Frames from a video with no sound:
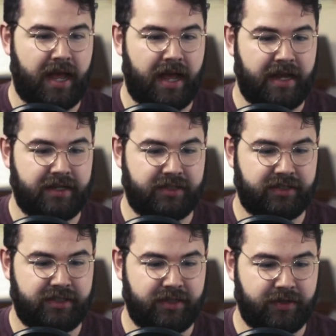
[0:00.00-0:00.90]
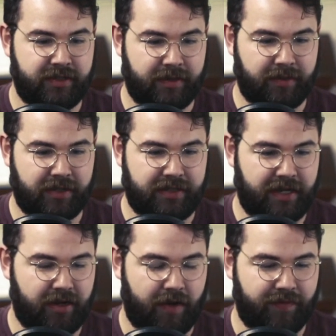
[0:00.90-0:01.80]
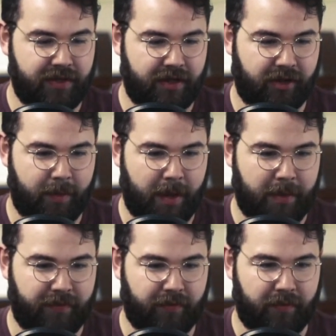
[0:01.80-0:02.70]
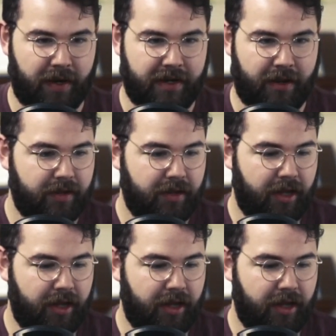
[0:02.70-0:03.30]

I seriously, I'm going to take off the uh, command buffer for right now.